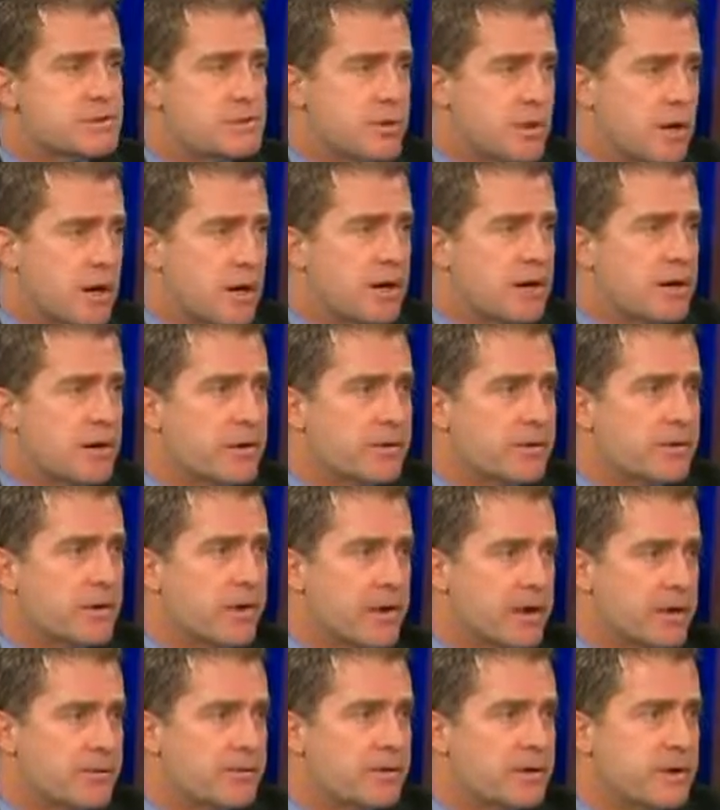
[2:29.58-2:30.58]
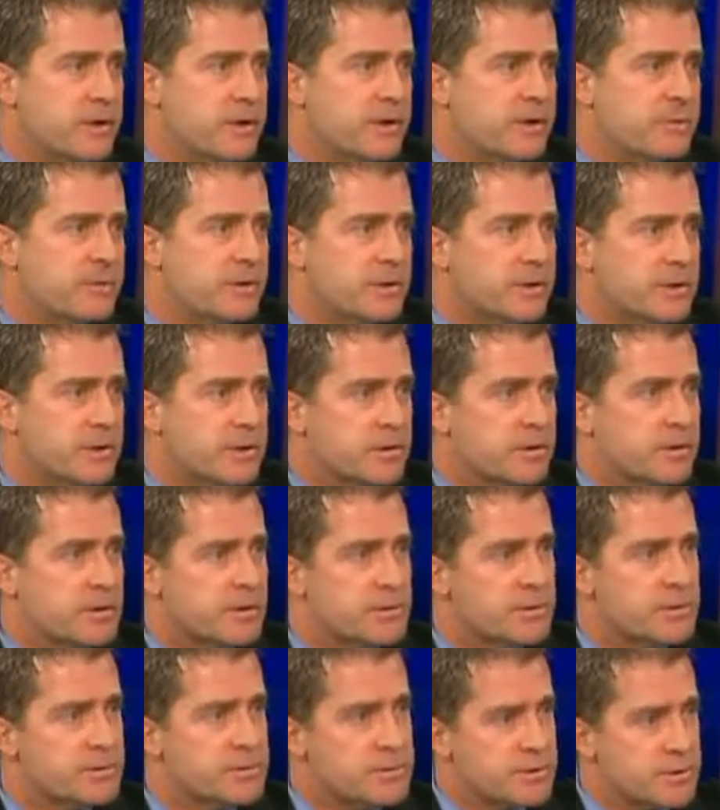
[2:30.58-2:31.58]
prior to IVF that
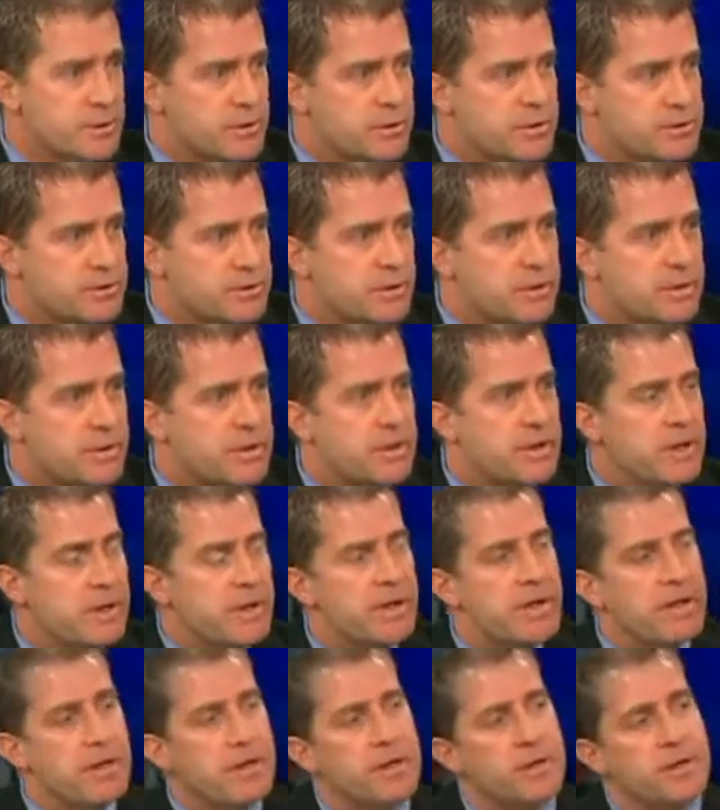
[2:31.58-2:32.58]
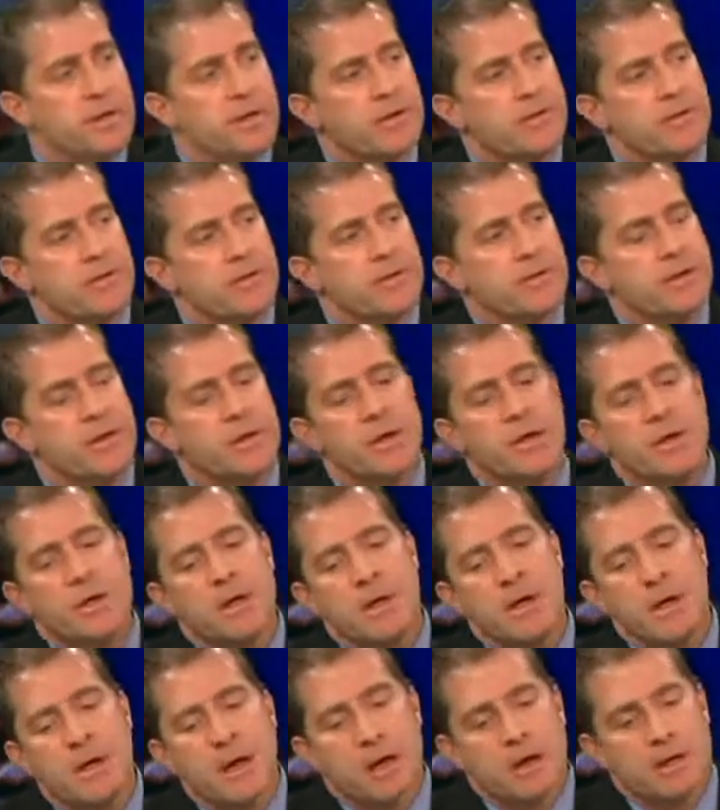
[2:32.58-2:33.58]
include surgery and other
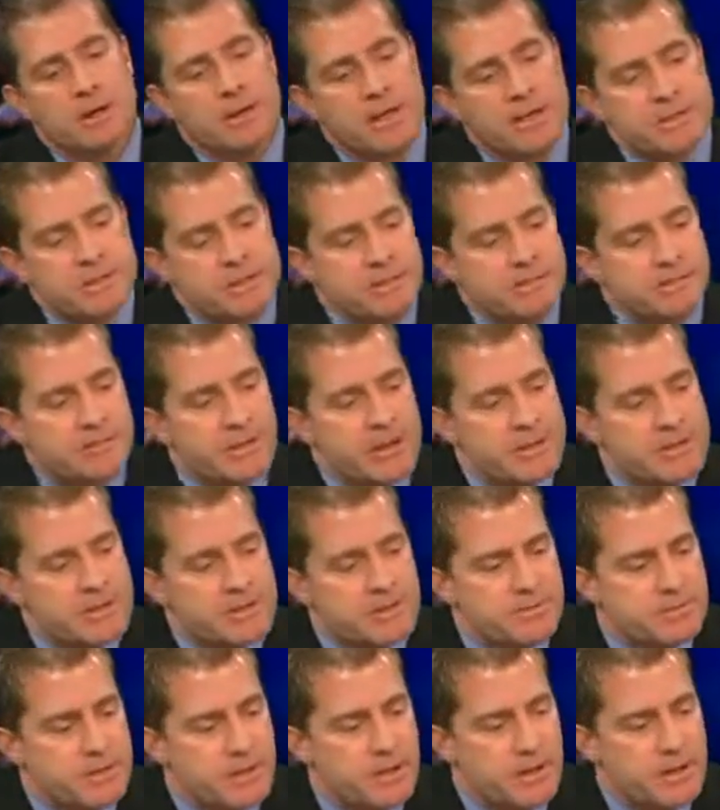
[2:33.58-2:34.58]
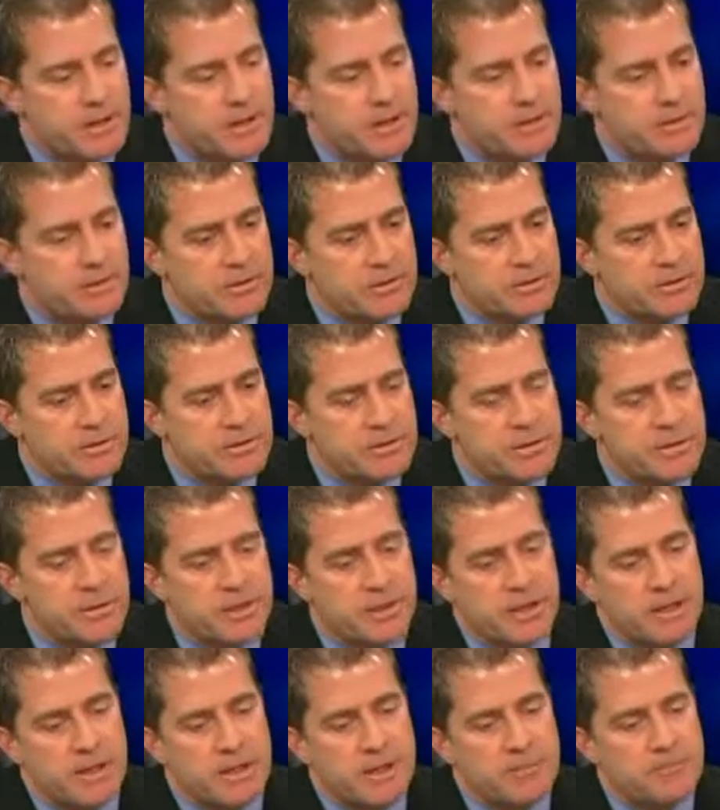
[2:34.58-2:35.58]
less invasive technologies.
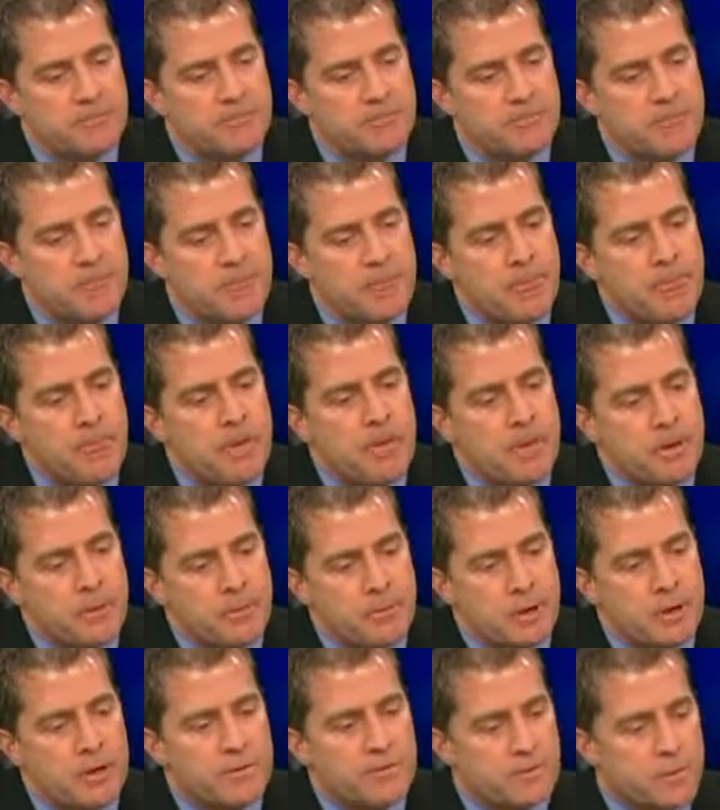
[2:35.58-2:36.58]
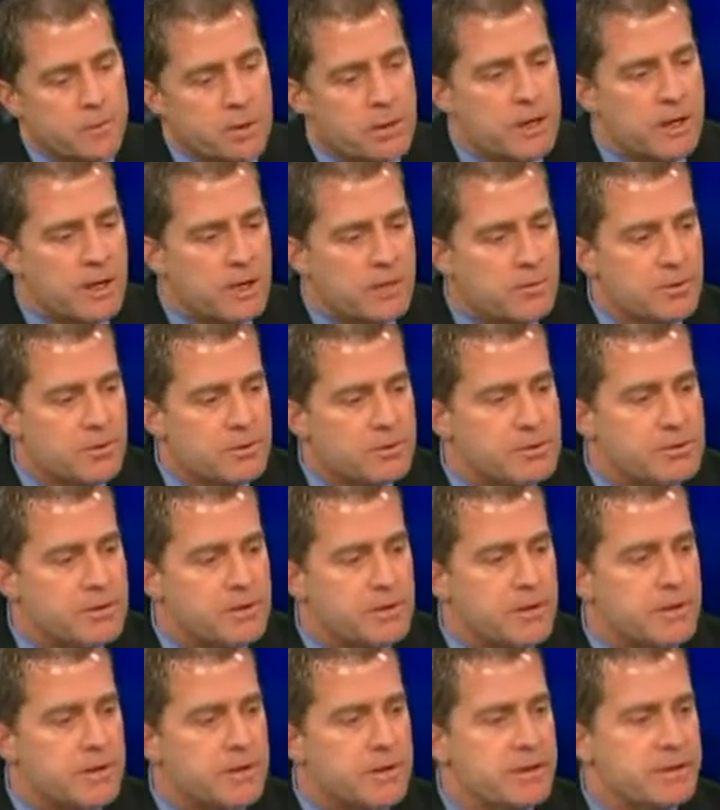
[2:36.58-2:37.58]
But for couples
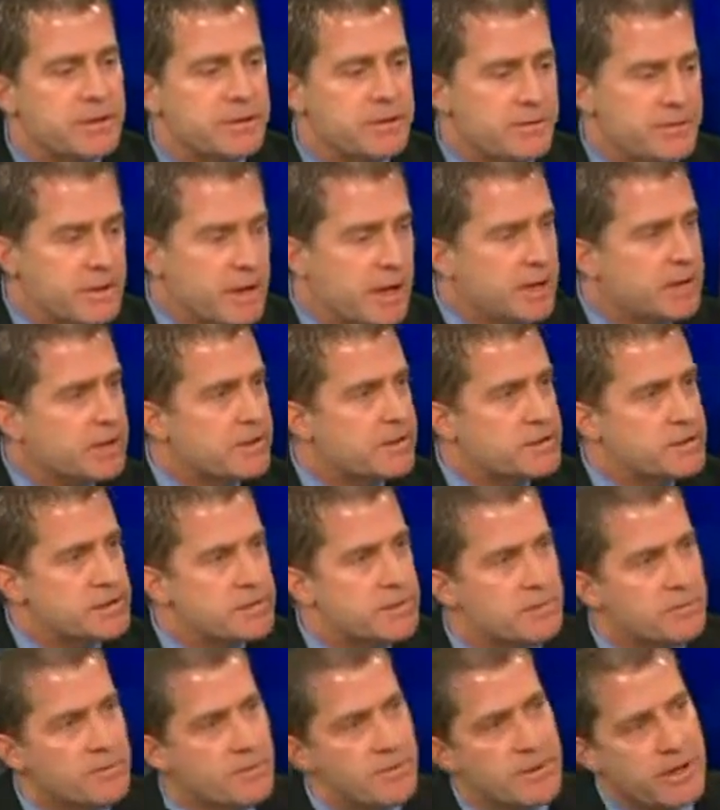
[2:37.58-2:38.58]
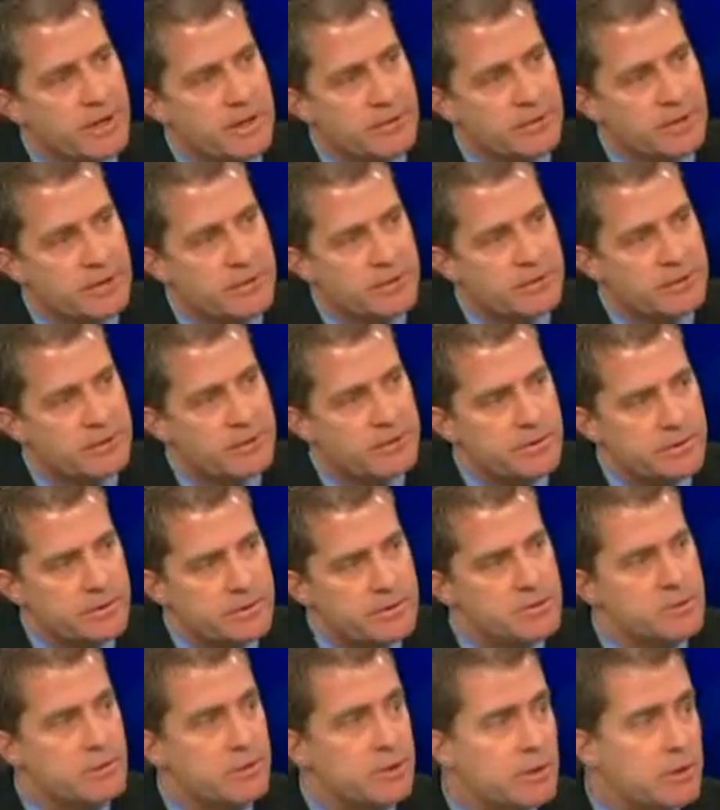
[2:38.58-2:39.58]
that do not conceive with that method, there
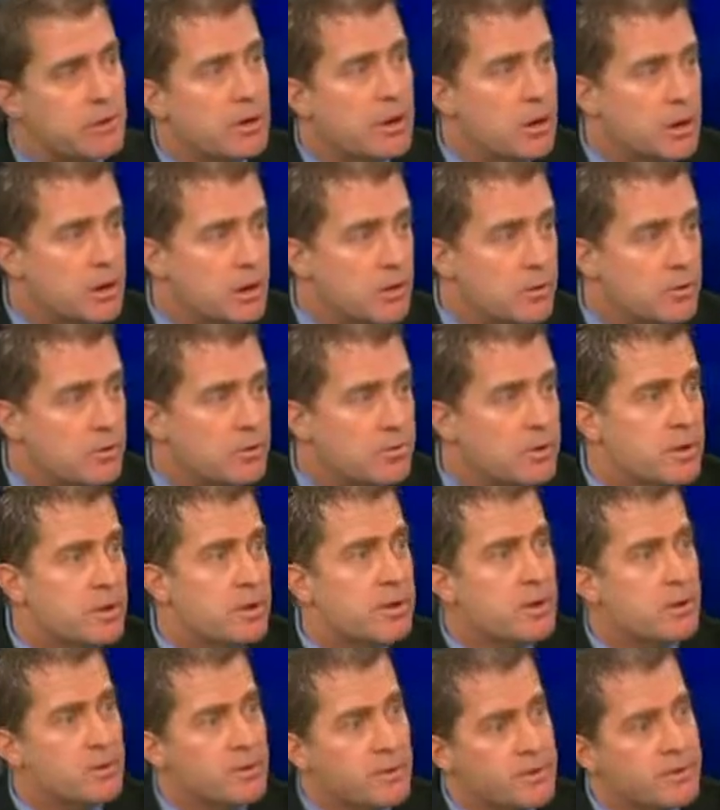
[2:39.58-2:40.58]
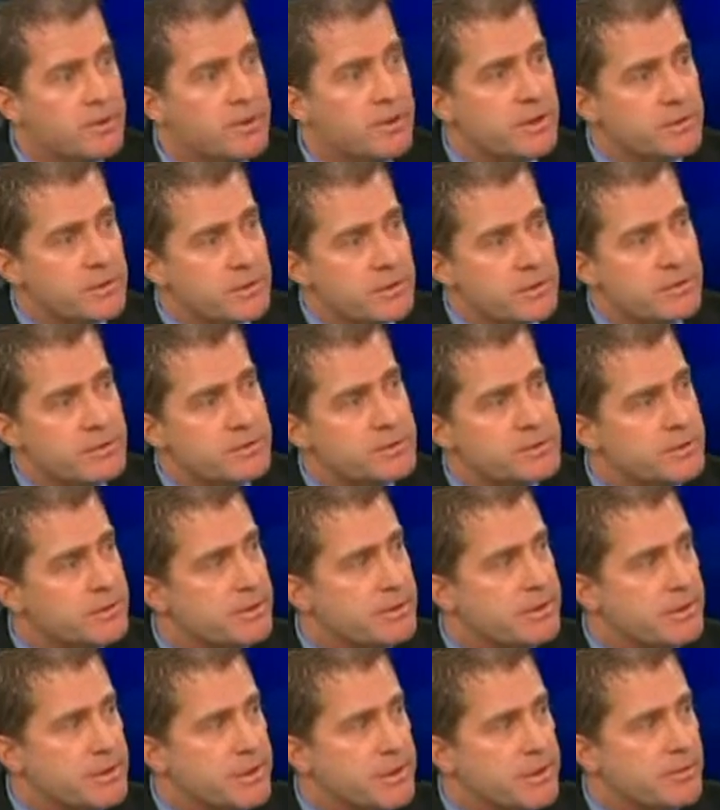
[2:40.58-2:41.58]
is real hope, particularly with
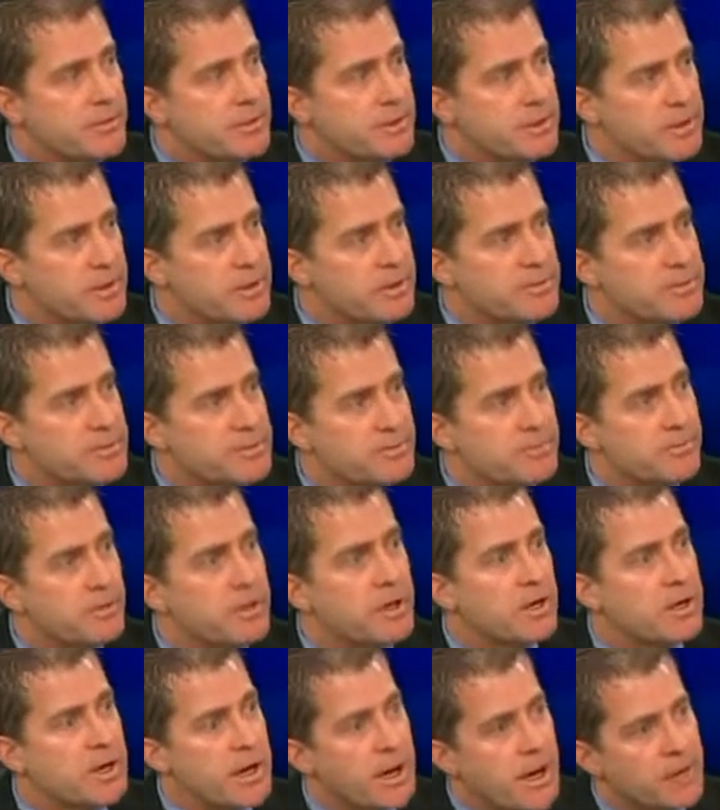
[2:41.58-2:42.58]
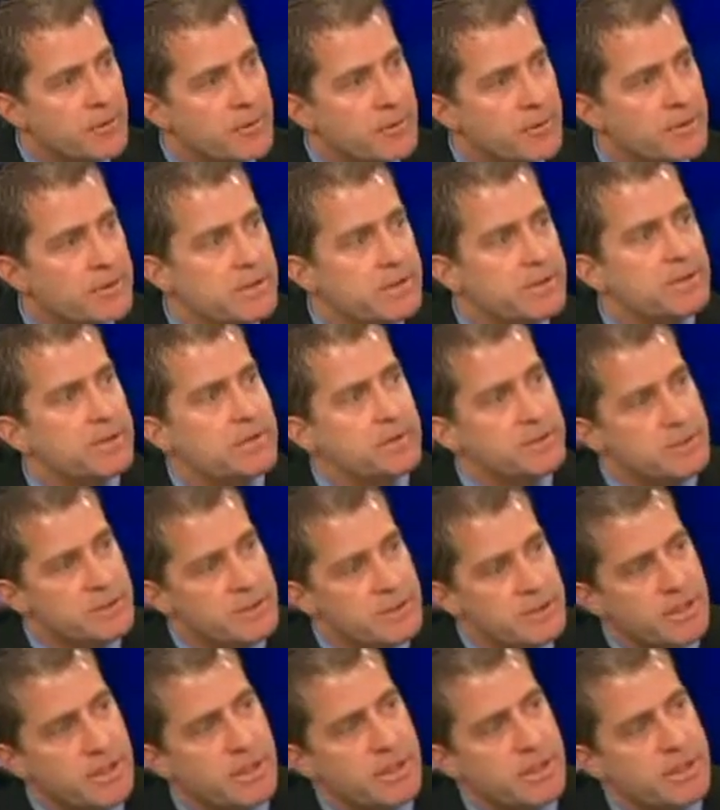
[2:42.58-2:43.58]
screening embryos, for a competent
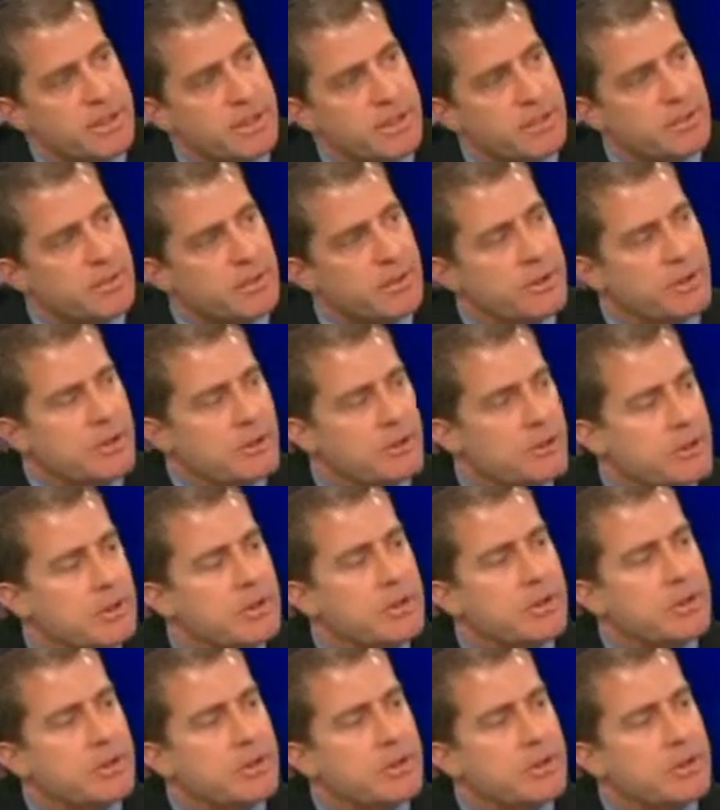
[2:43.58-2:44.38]
genetic embryo